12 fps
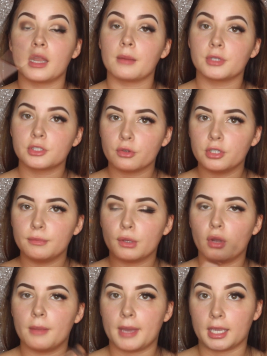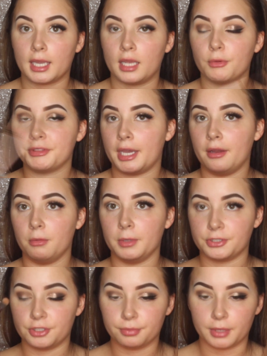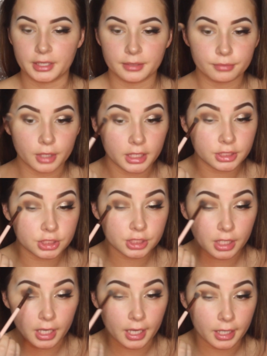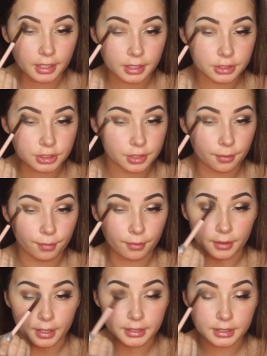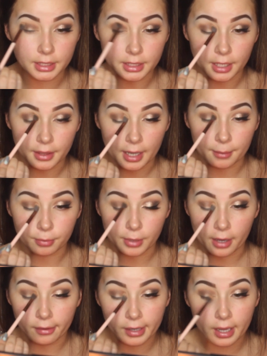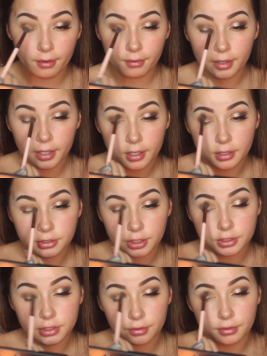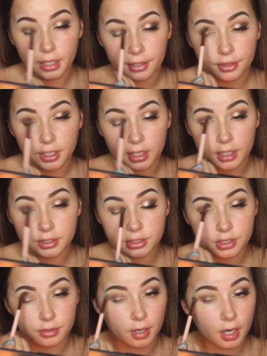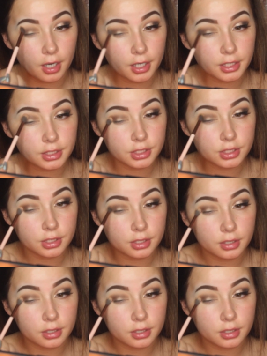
then I'm just going to be going back in with that original blending brush and just blending that brown out, just so nothing is too harsh.